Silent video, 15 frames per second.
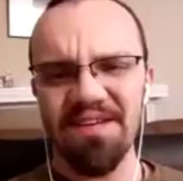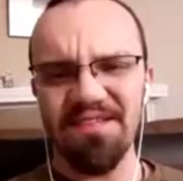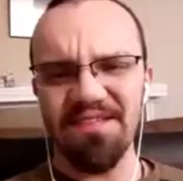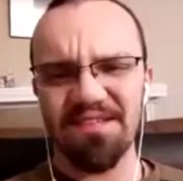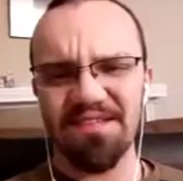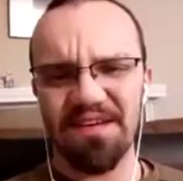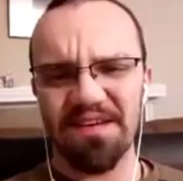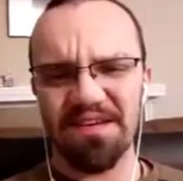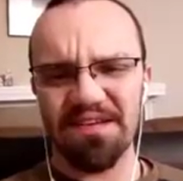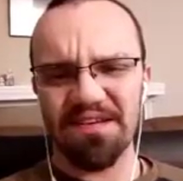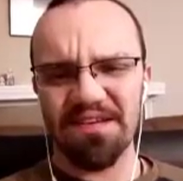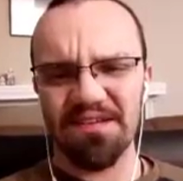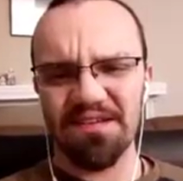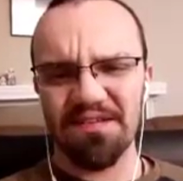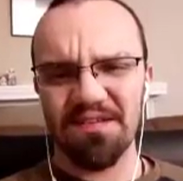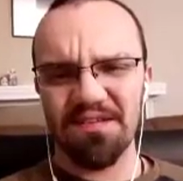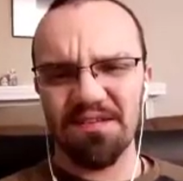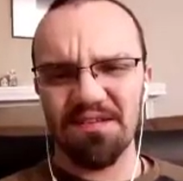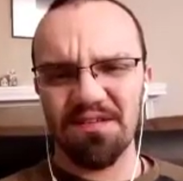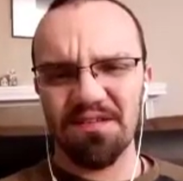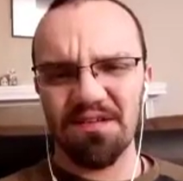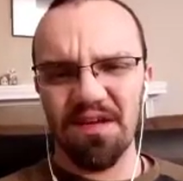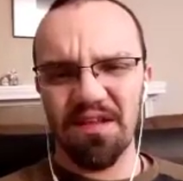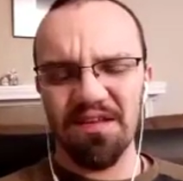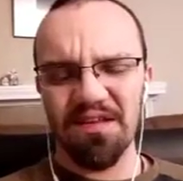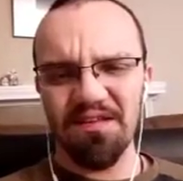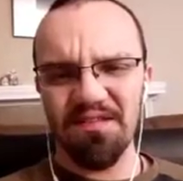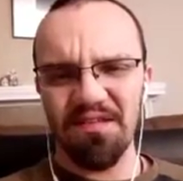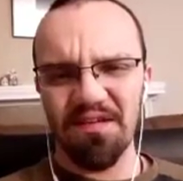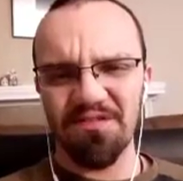he's like
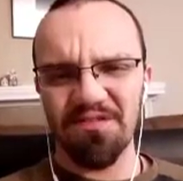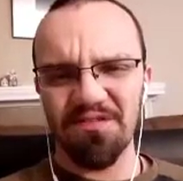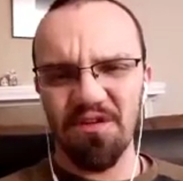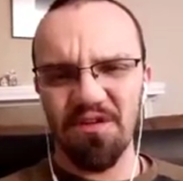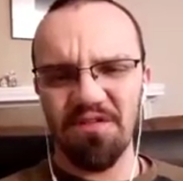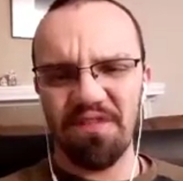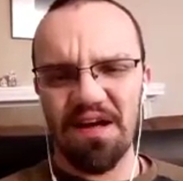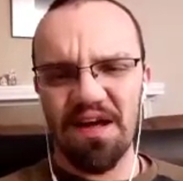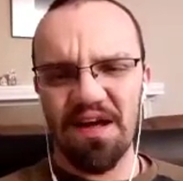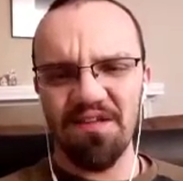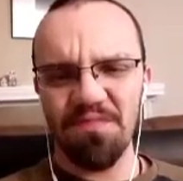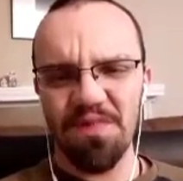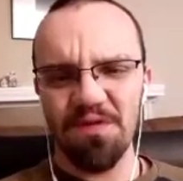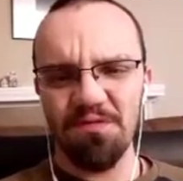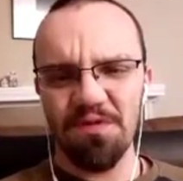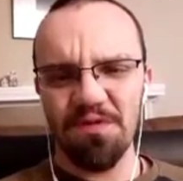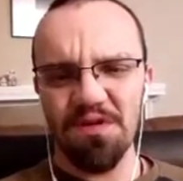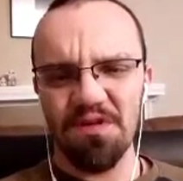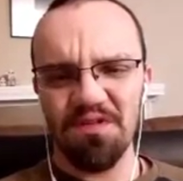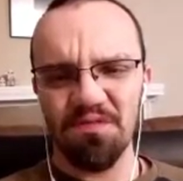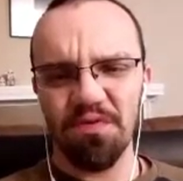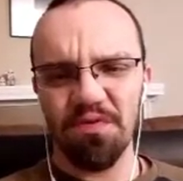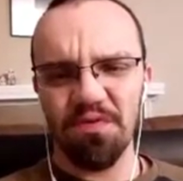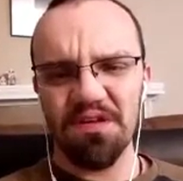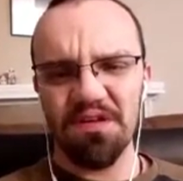35, maybe. He's pretty